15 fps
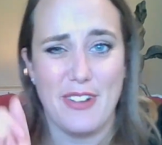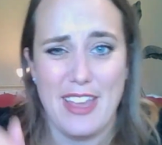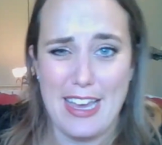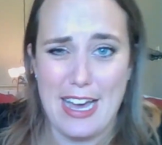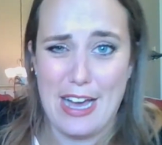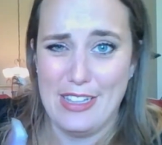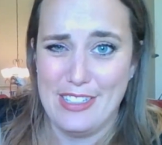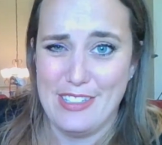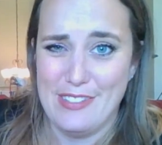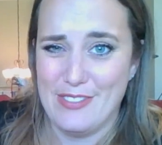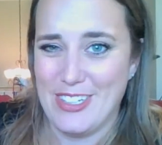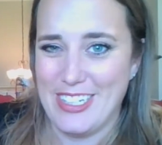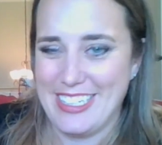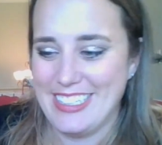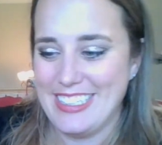with olive
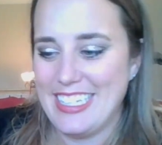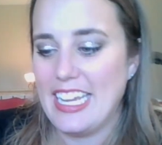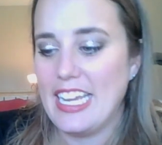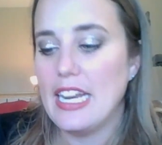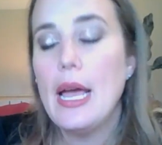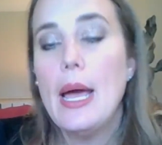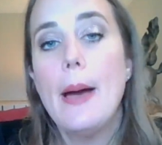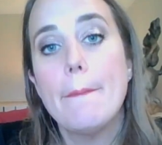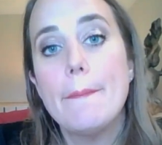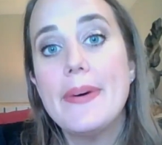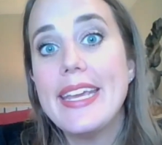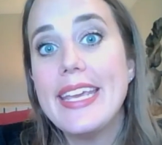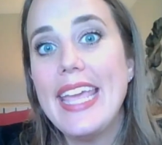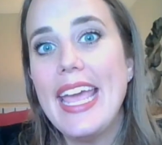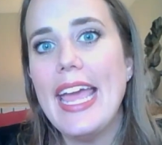oil in it. But
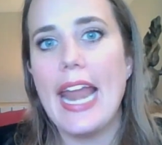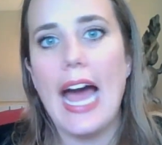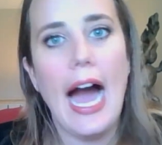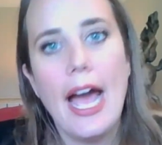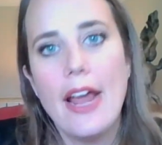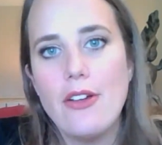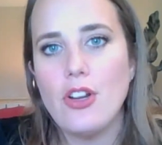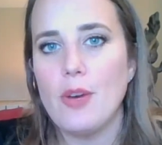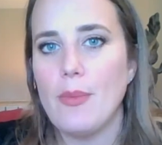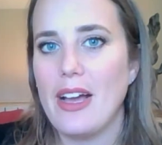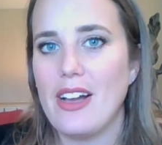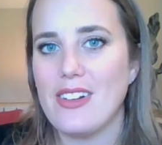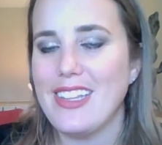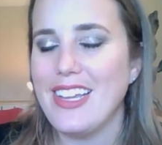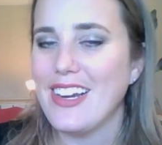again, I don't know
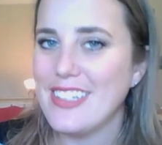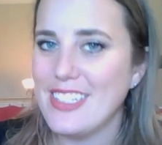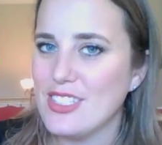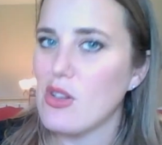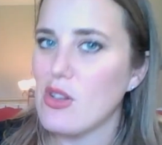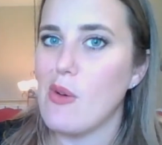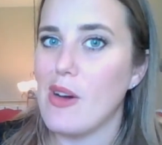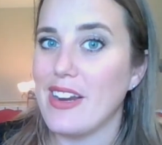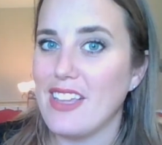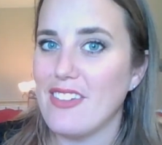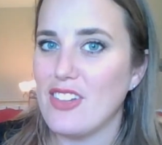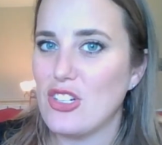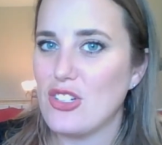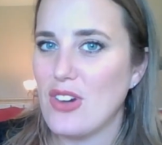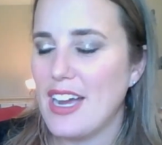BioClarity, so I want to give
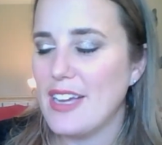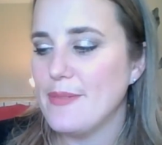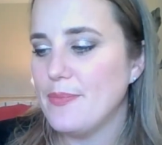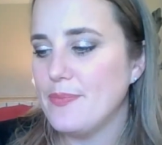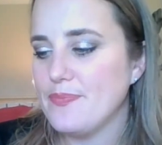it a try.